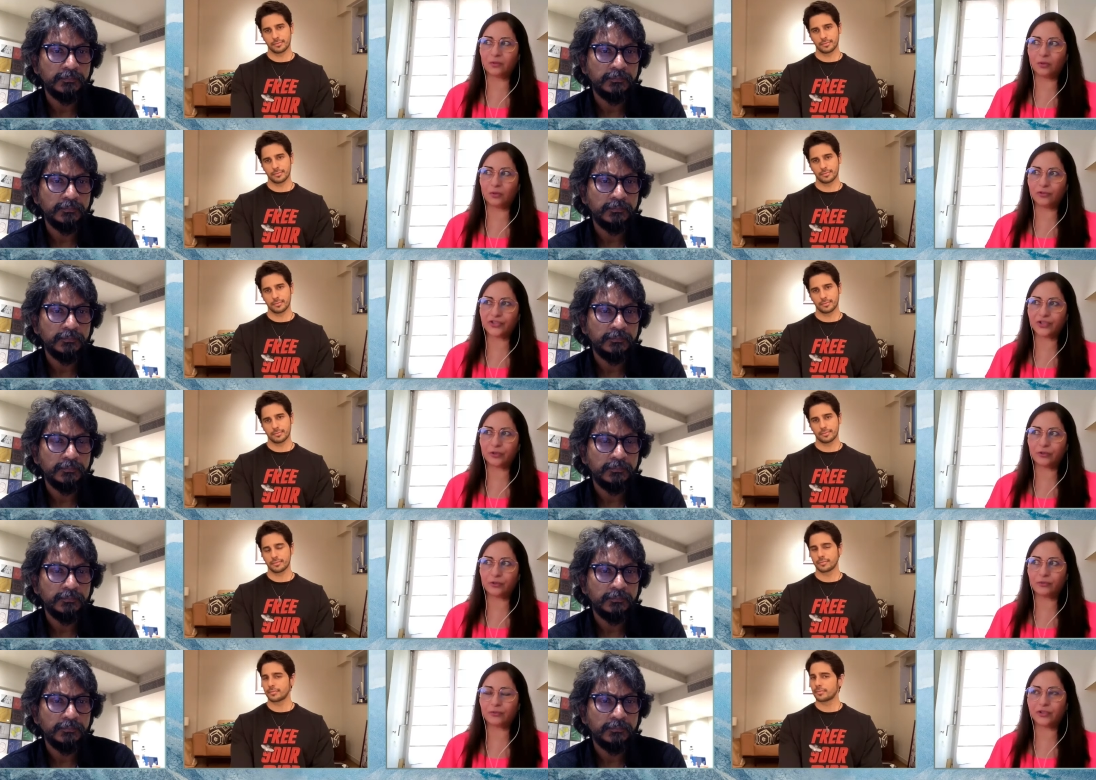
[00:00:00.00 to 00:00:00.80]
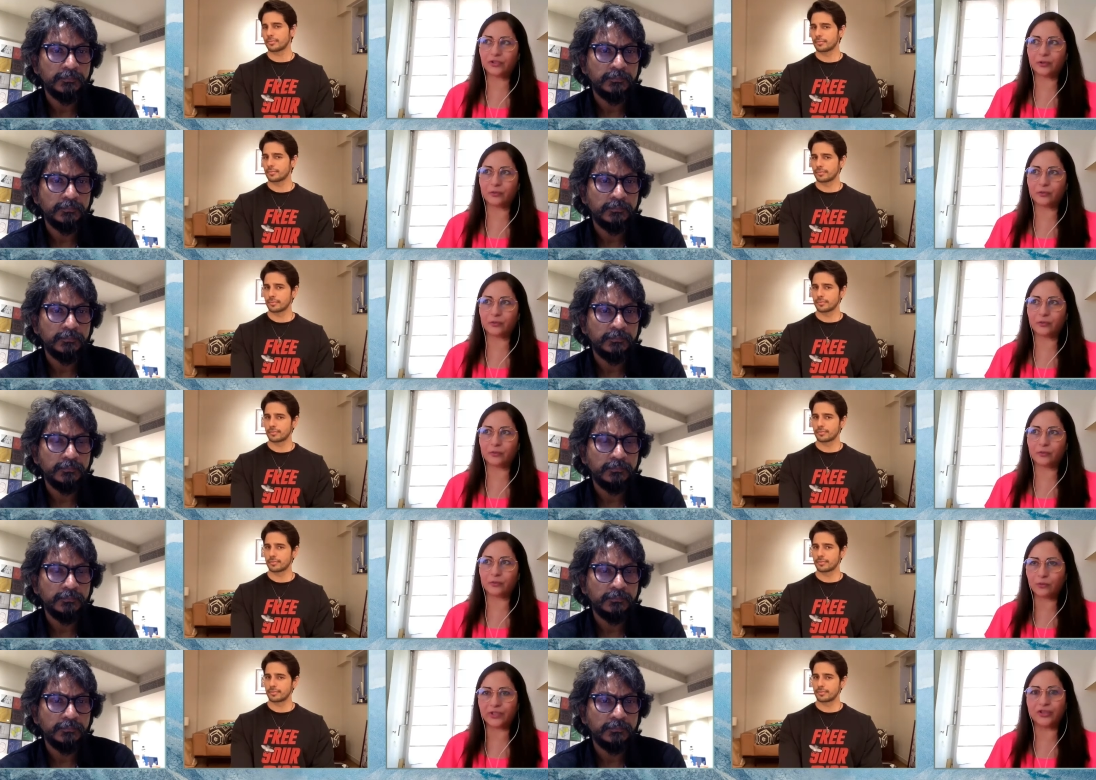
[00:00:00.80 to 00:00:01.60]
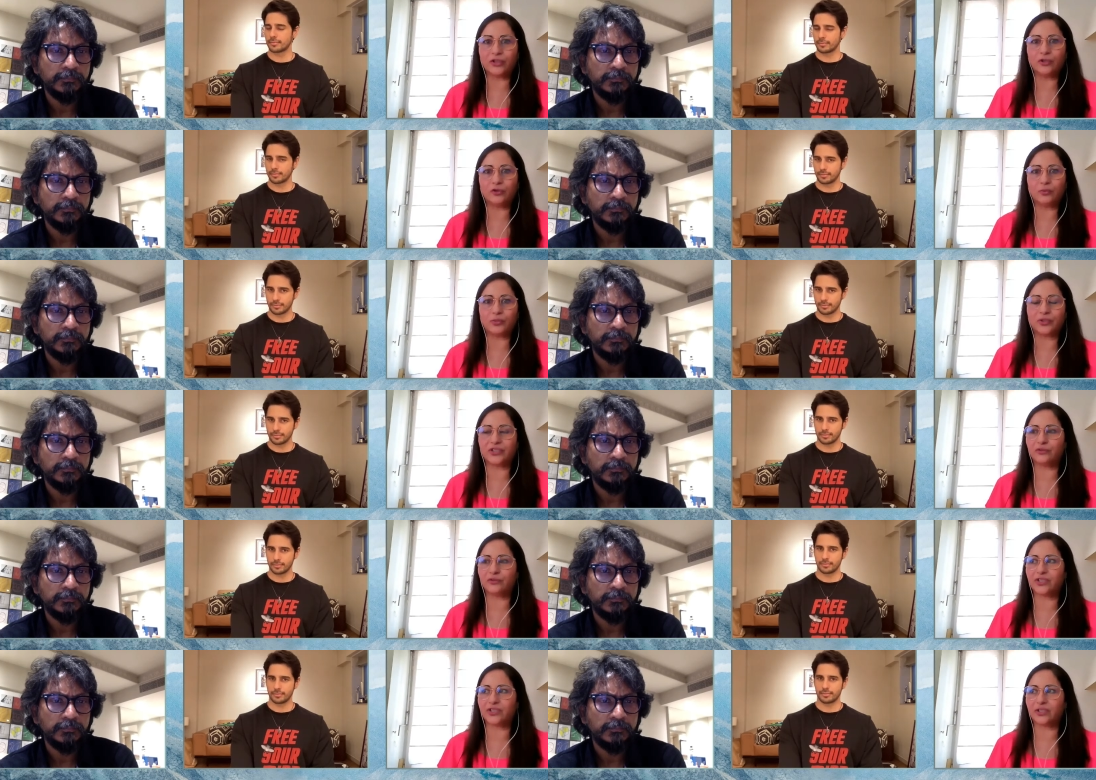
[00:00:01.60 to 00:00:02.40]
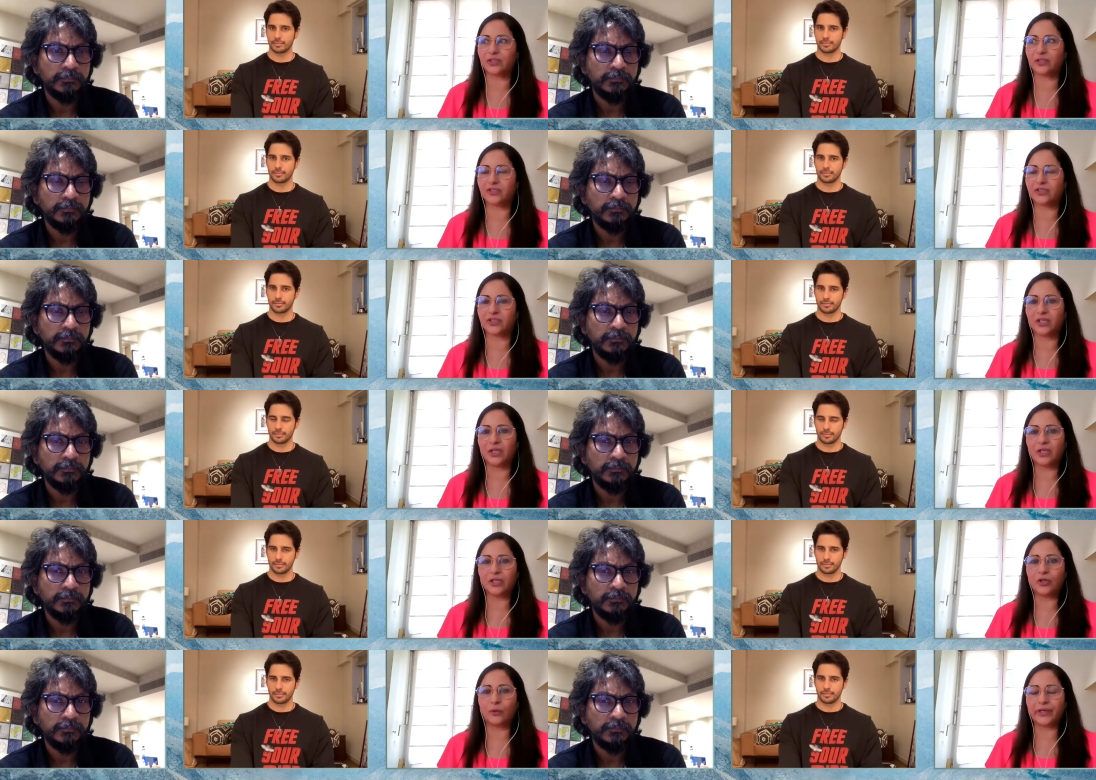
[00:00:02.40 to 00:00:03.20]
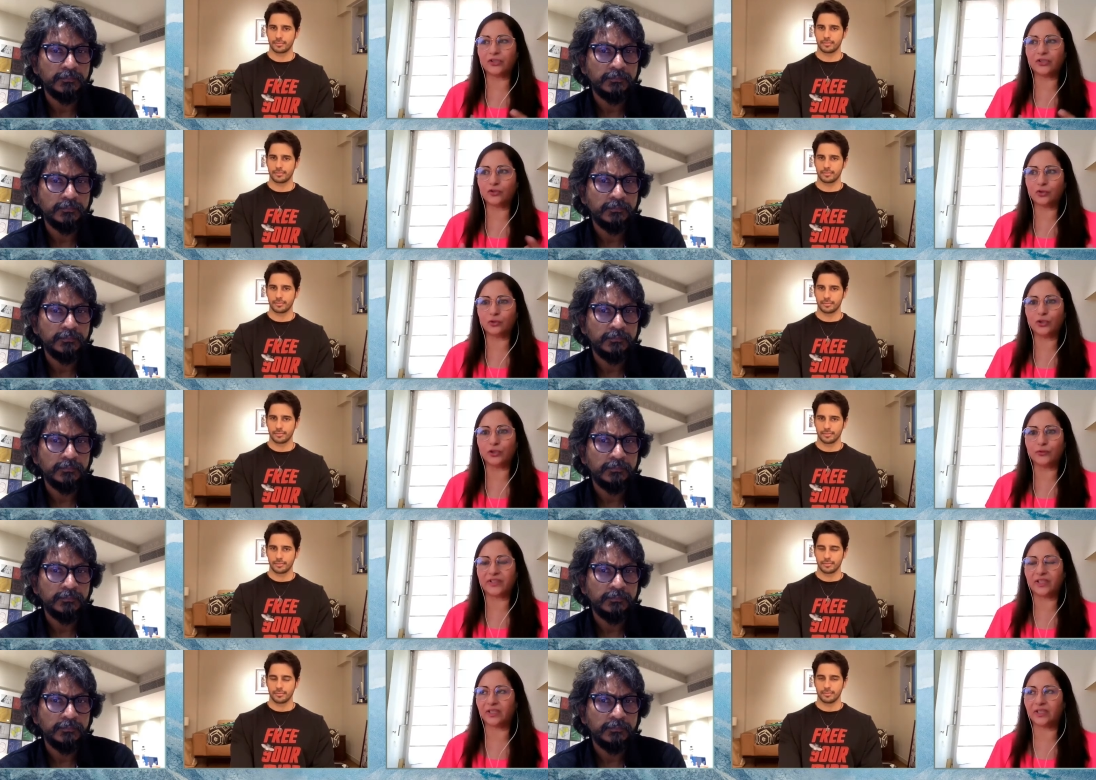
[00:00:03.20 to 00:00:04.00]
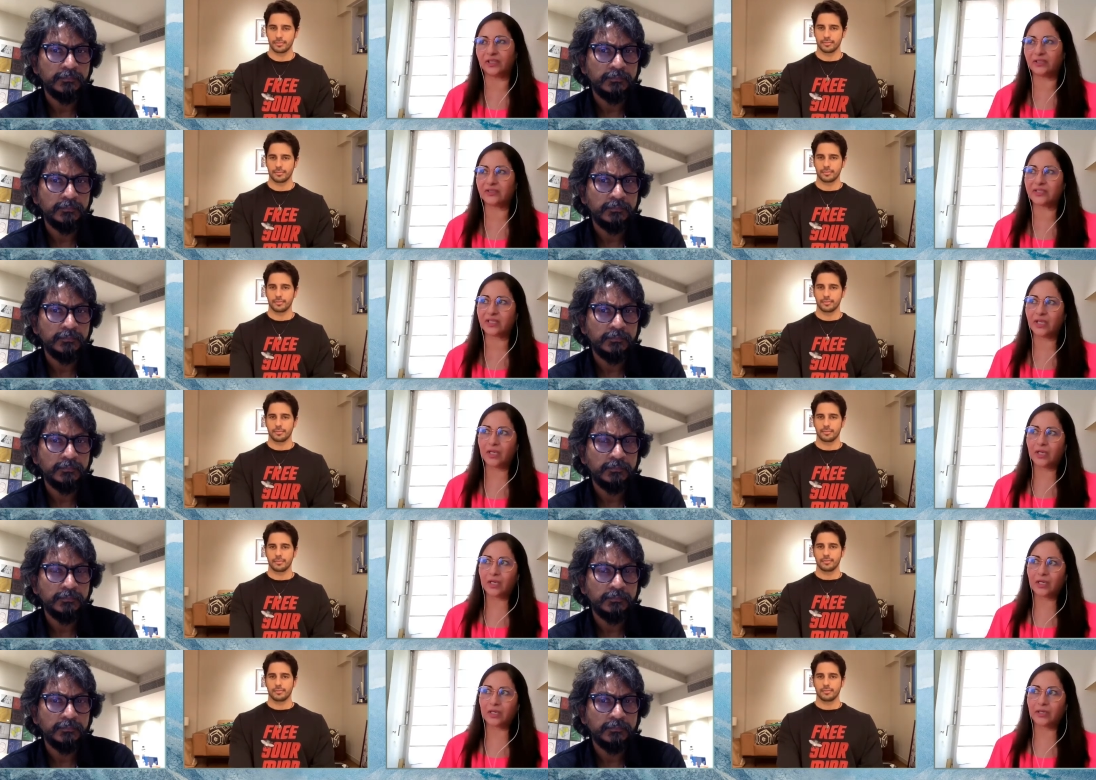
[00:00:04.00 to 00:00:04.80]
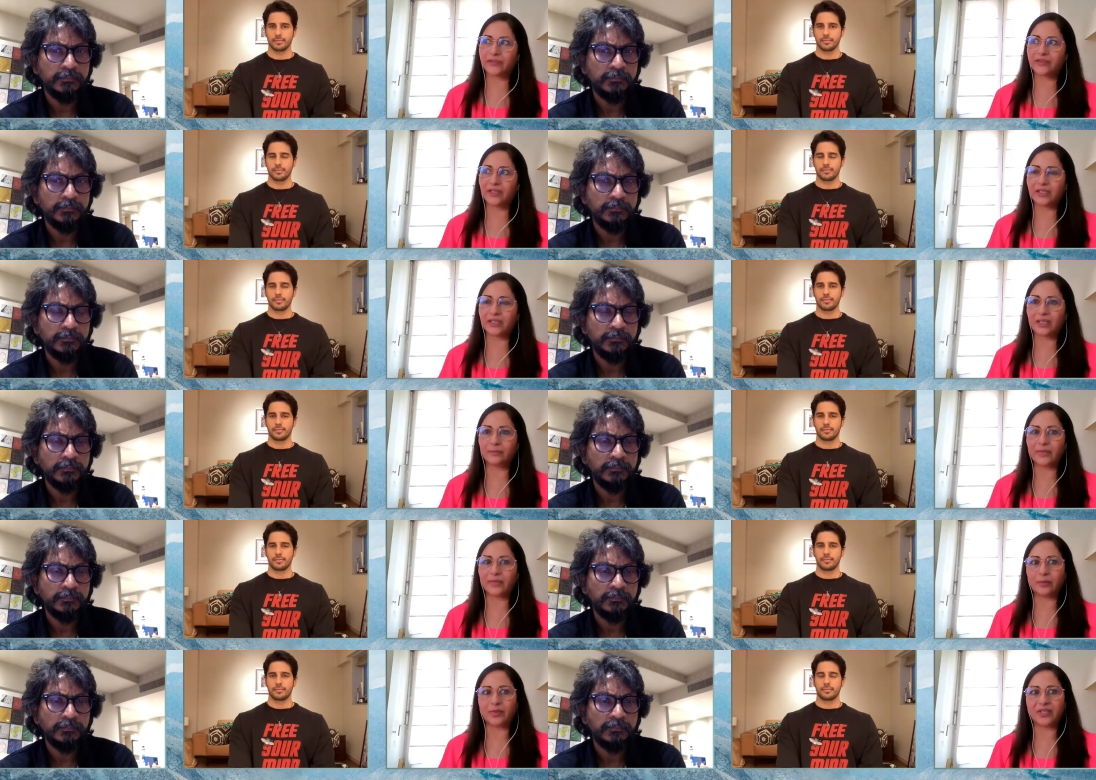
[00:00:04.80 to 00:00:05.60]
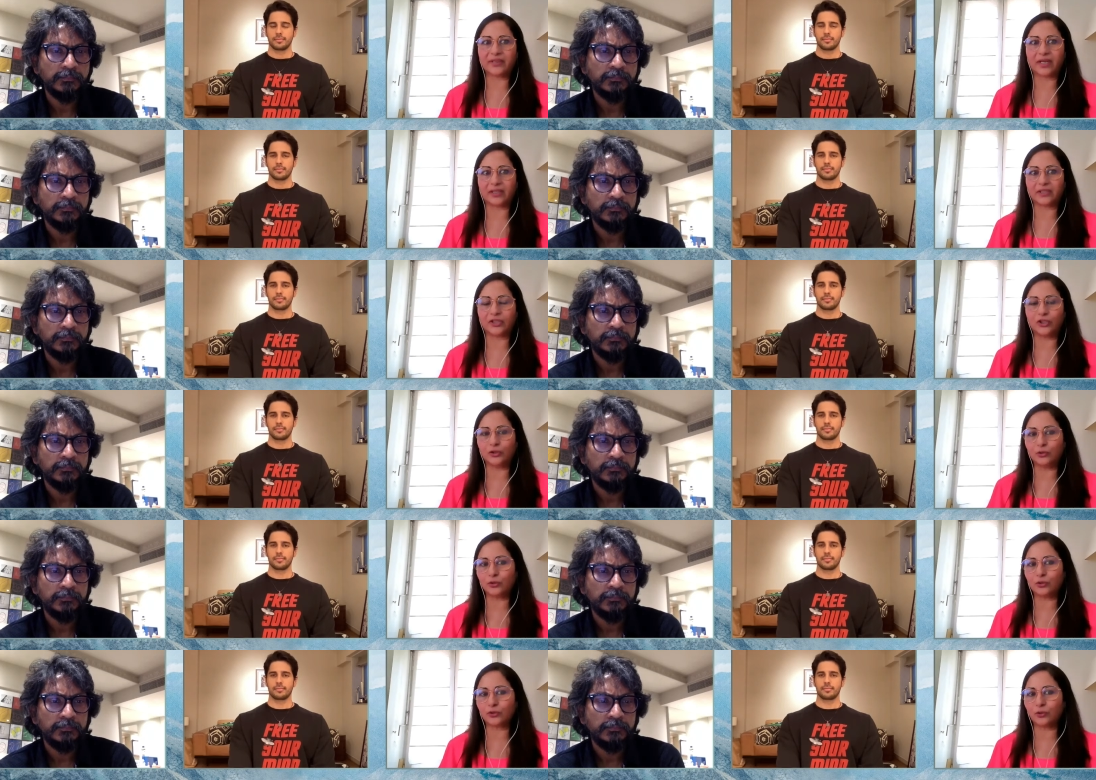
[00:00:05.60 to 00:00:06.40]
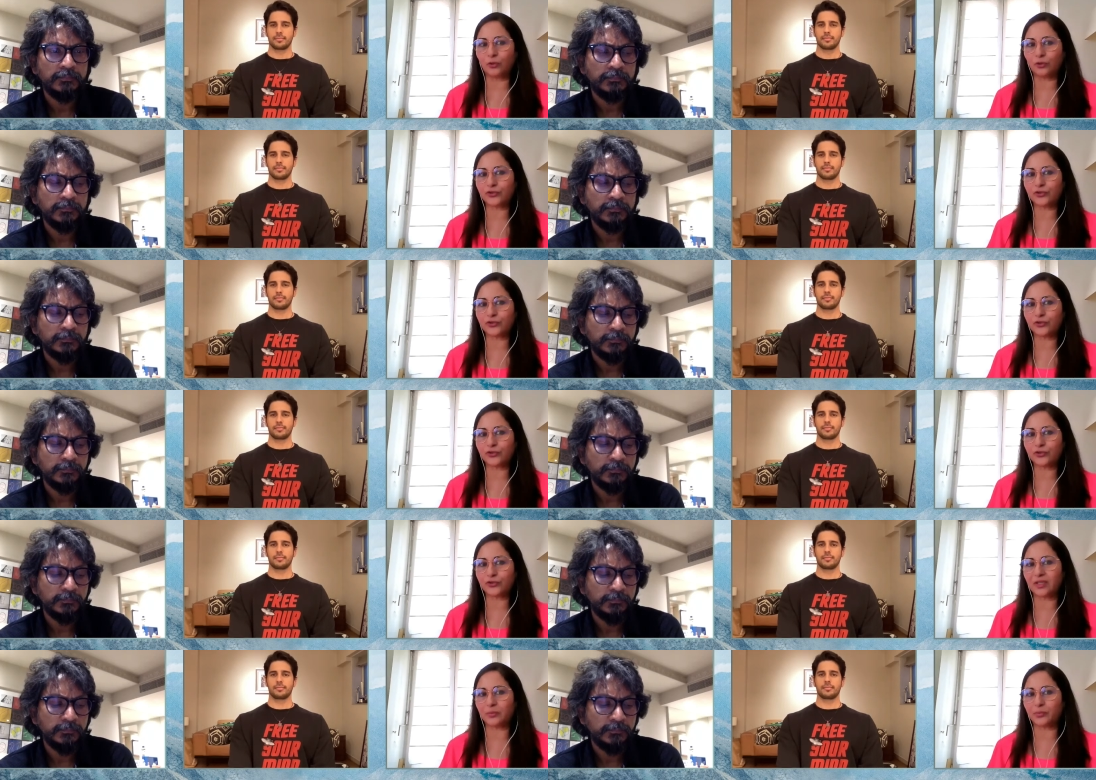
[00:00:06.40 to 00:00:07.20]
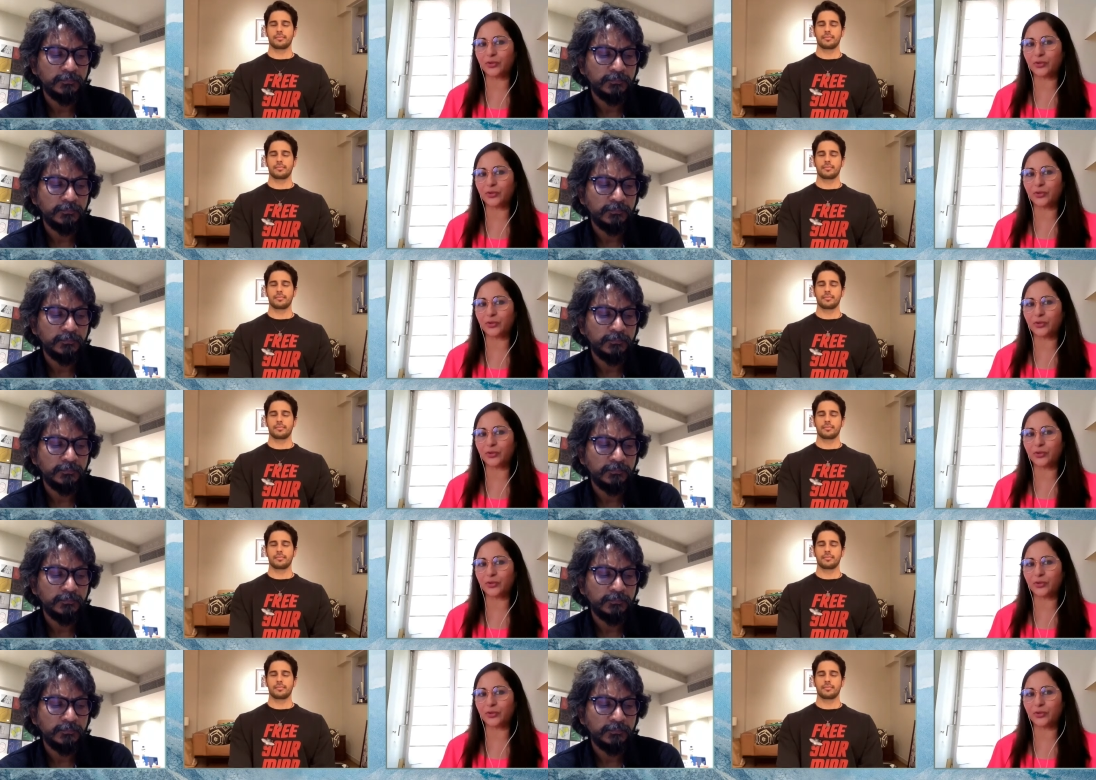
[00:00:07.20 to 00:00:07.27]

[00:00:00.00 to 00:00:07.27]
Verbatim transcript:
Speaker 1: also you know working with new producers, going into new things. Uh, thinking maybe that you could also be